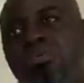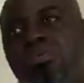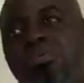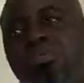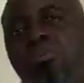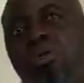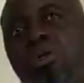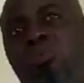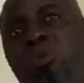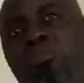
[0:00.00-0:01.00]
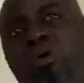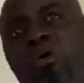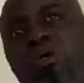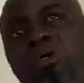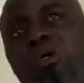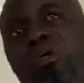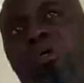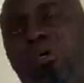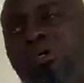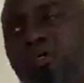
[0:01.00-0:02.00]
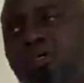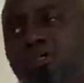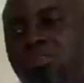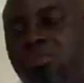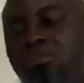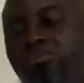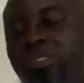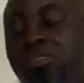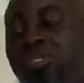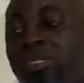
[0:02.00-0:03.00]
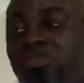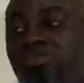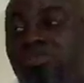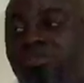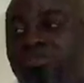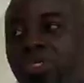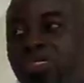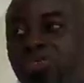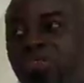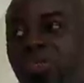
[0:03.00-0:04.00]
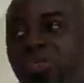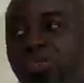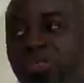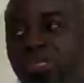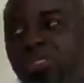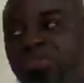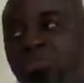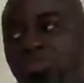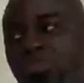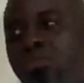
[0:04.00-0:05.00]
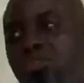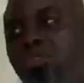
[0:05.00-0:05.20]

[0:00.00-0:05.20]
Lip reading: somewhere whereby it's a building that is roofed, has windows and has doors.